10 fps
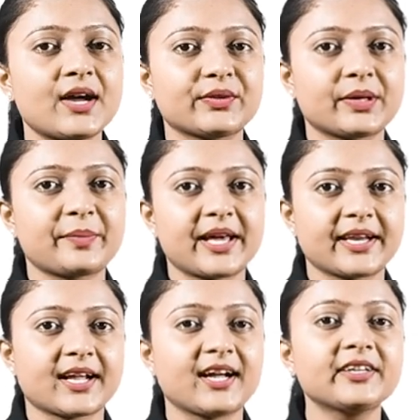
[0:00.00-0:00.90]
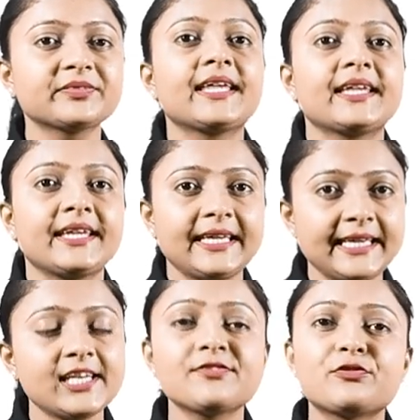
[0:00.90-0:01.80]
South America
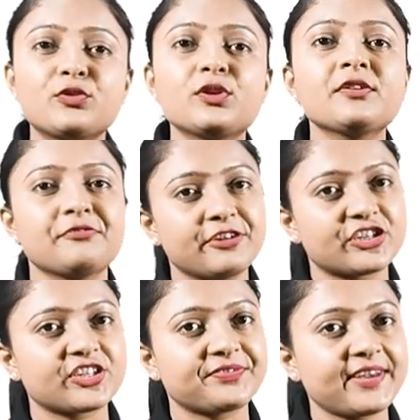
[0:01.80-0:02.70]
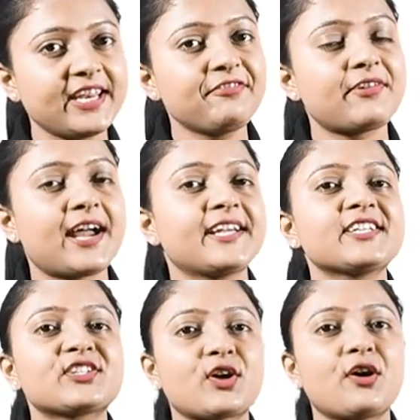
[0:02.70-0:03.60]
yield wool which is very
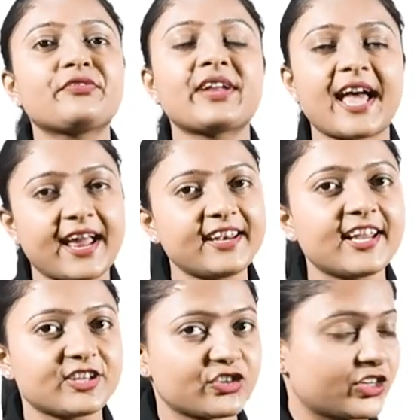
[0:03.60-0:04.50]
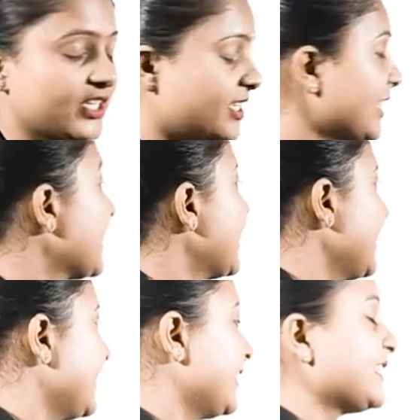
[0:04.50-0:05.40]
fine, soft and lustrous.
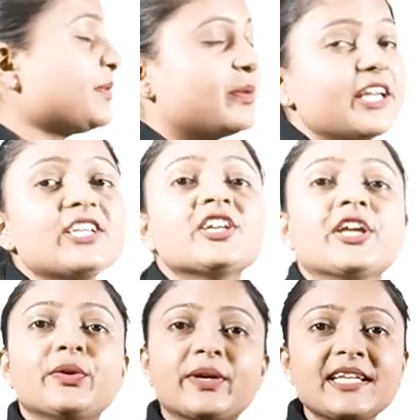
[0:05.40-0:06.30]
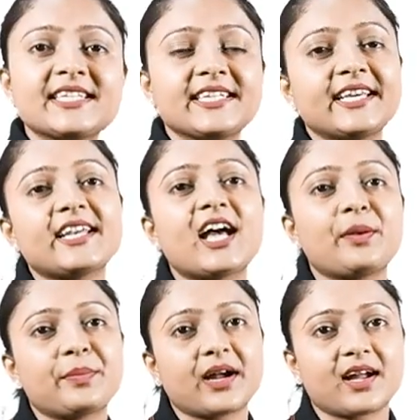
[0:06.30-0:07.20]
In this image, you can see an
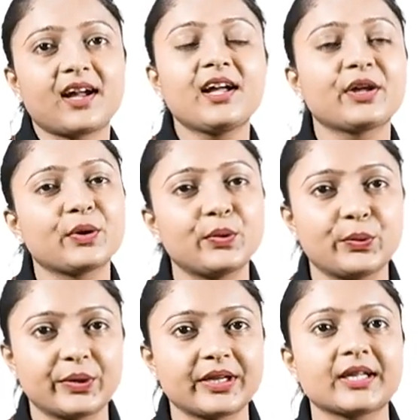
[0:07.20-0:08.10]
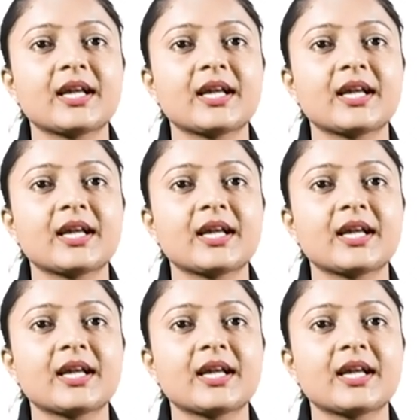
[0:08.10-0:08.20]
alpaca goat.